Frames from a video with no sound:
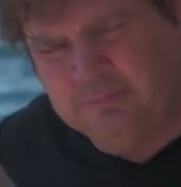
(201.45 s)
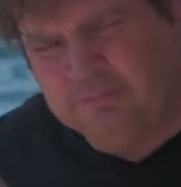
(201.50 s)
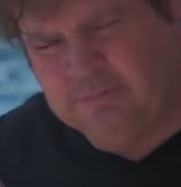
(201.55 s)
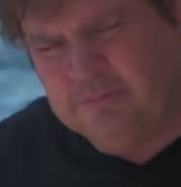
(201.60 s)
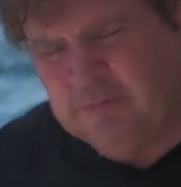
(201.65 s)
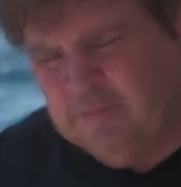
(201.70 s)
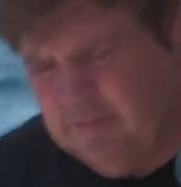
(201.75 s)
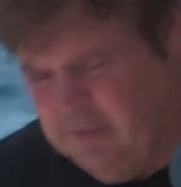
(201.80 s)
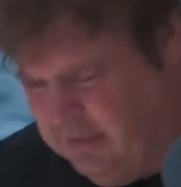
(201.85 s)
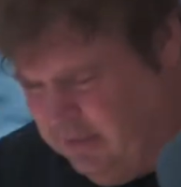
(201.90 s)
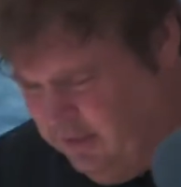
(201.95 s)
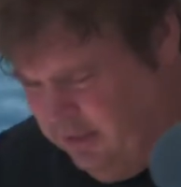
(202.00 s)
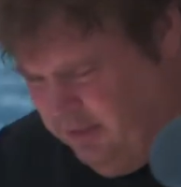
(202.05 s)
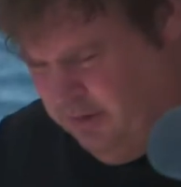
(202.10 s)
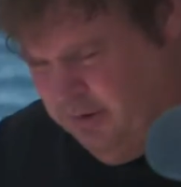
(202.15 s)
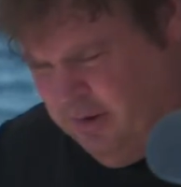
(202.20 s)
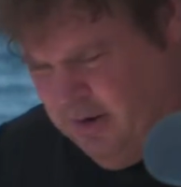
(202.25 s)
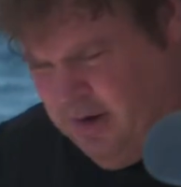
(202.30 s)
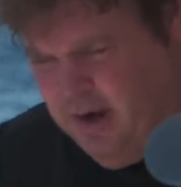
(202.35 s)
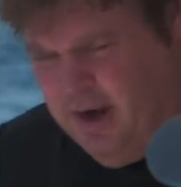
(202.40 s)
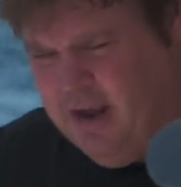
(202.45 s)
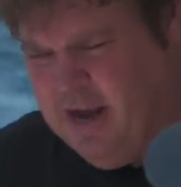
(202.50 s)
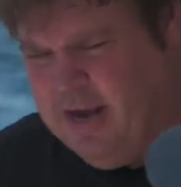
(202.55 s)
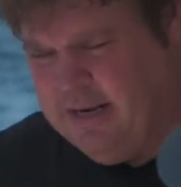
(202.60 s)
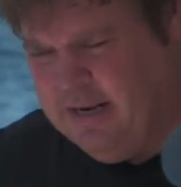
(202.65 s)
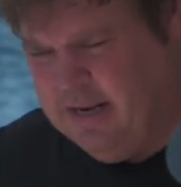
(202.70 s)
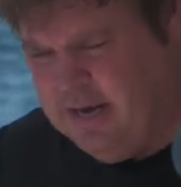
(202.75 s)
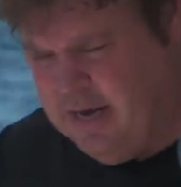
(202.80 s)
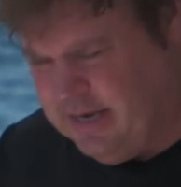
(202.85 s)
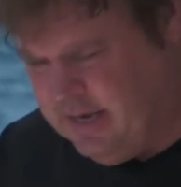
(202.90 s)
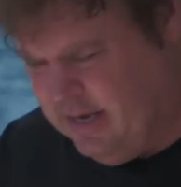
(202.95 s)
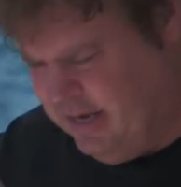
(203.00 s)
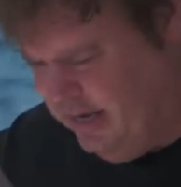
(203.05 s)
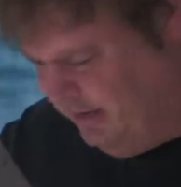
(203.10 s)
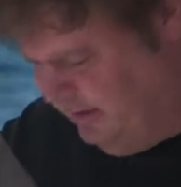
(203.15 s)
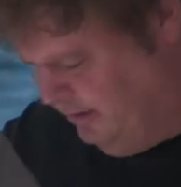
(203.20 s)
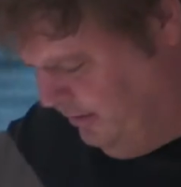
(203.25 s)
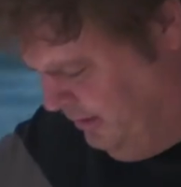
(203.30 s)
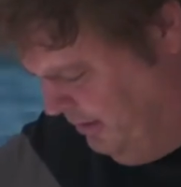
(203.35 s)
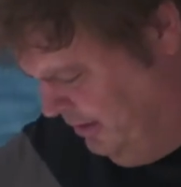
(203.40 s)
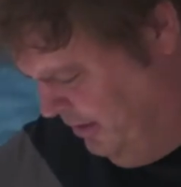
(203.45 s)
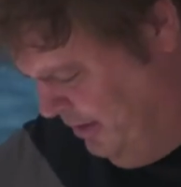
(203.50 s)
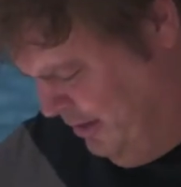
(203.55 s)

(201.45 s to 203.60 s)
Sometimes we fish twenty-four hours straight.